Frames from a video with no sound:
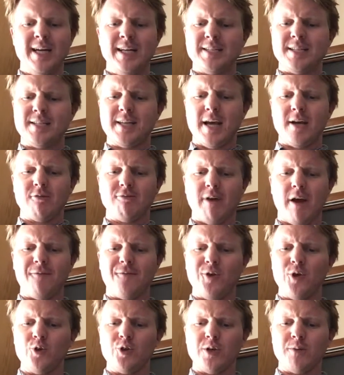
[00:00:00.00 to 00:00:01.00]
to take
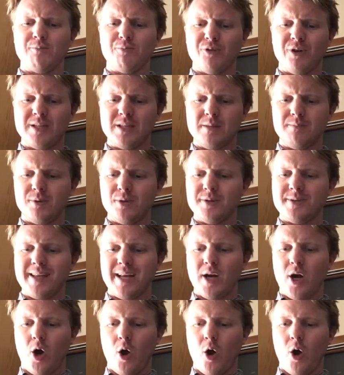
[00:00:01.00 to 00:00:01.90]
refuge in principles that